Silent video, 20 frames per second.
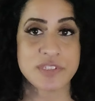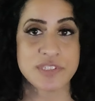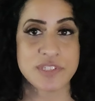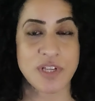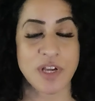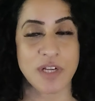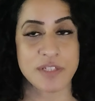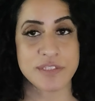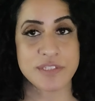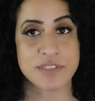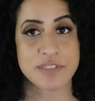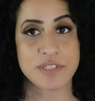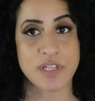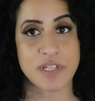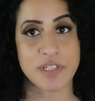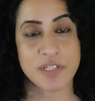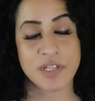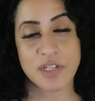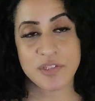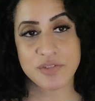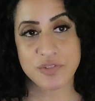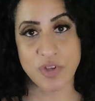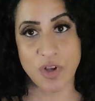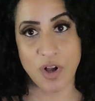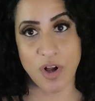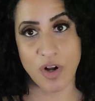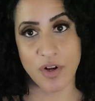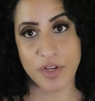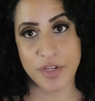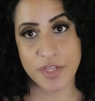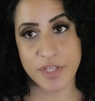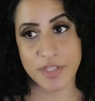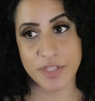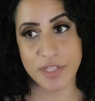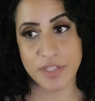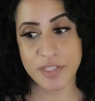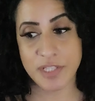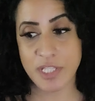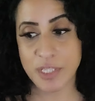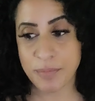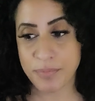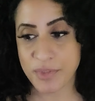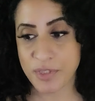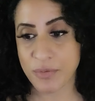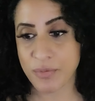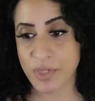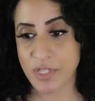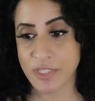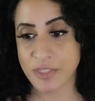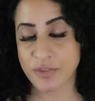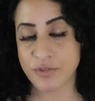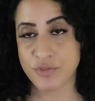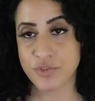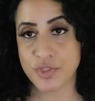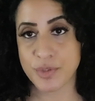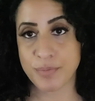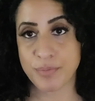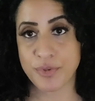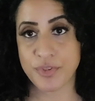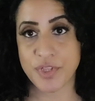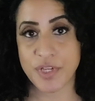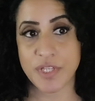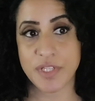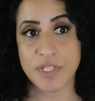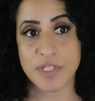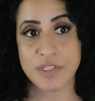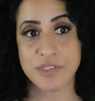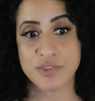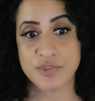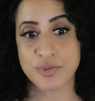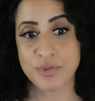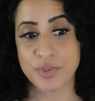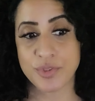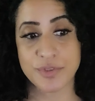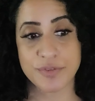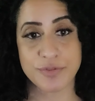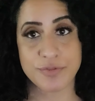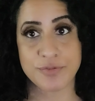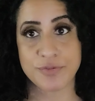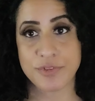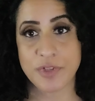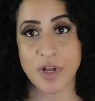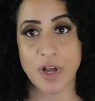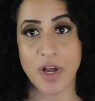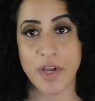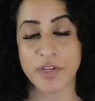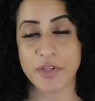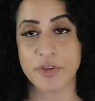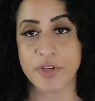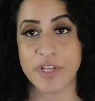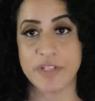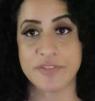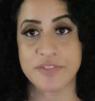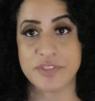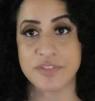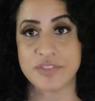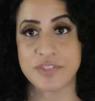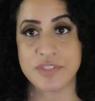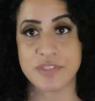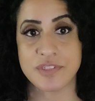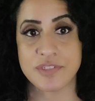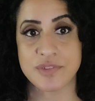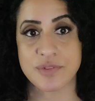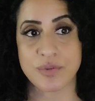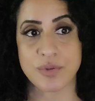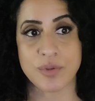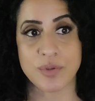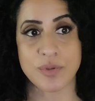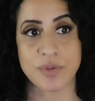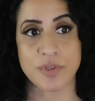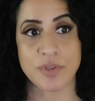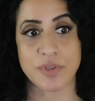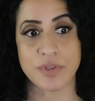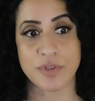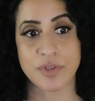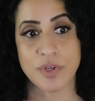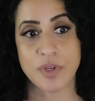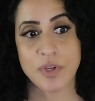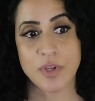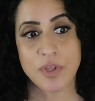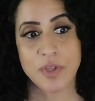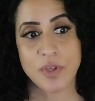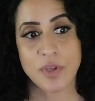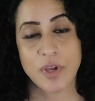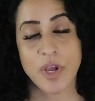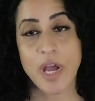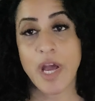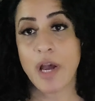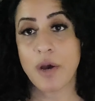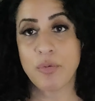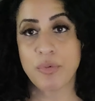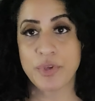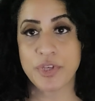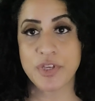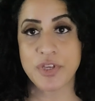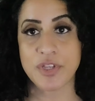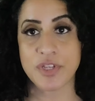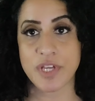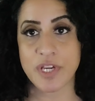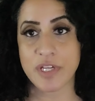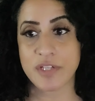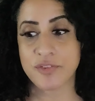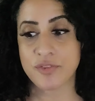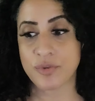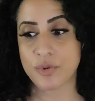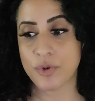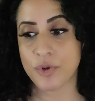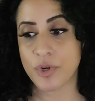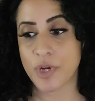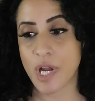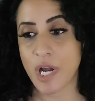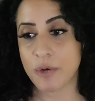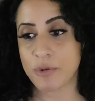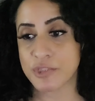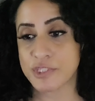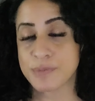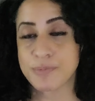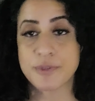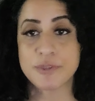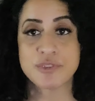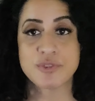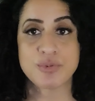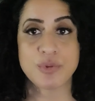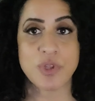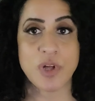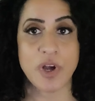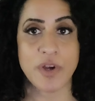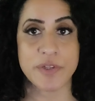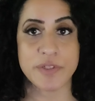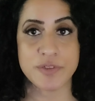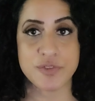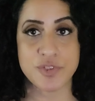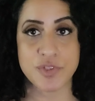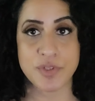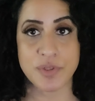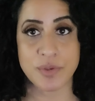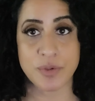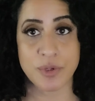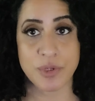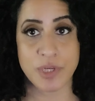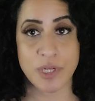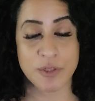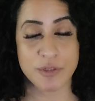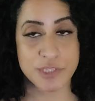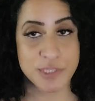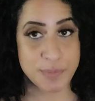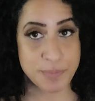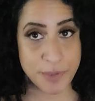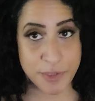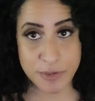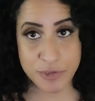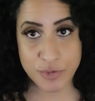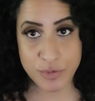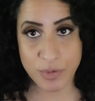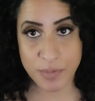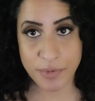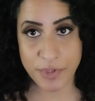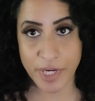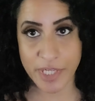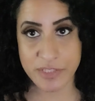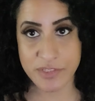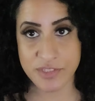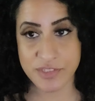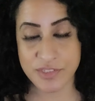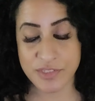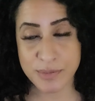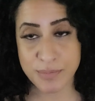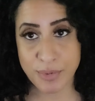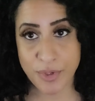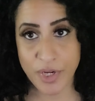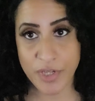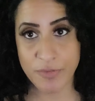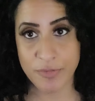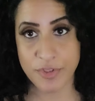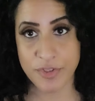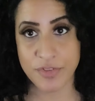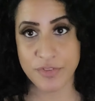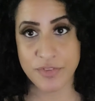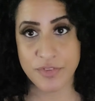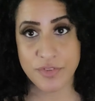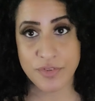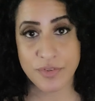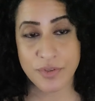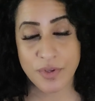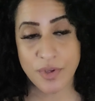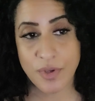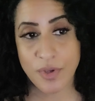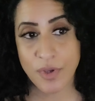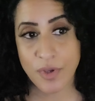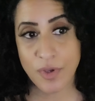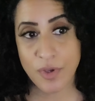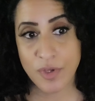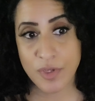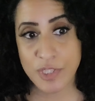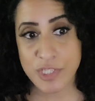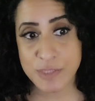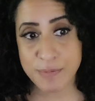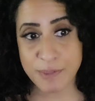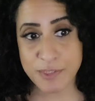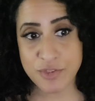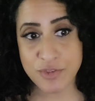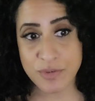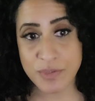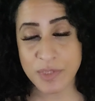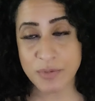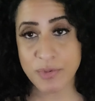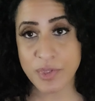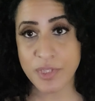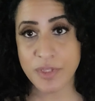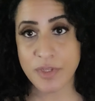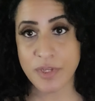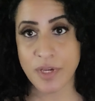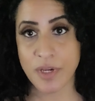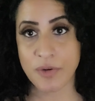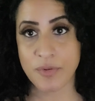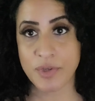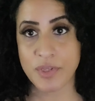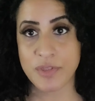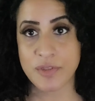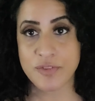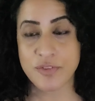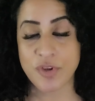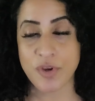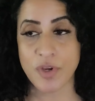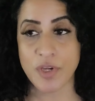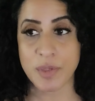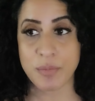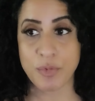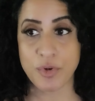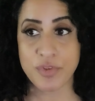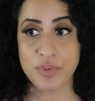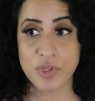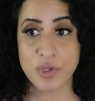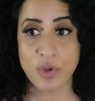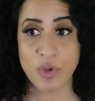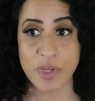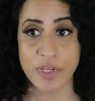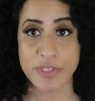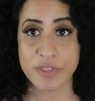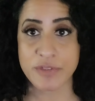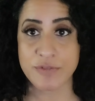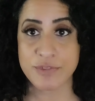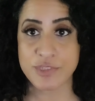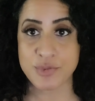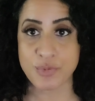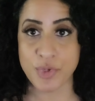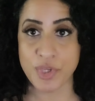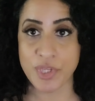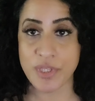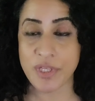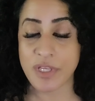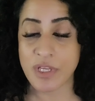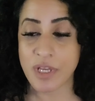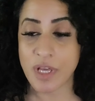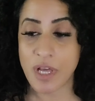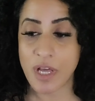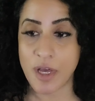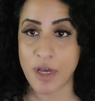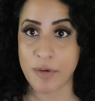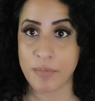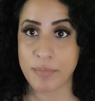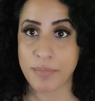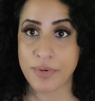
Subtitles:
discuss and not talk and keep their relationship with any sort of higher entities or how we connect or our spiritual hygiene or our spiritual practices private? Especially right now in a time where the collective is waking up.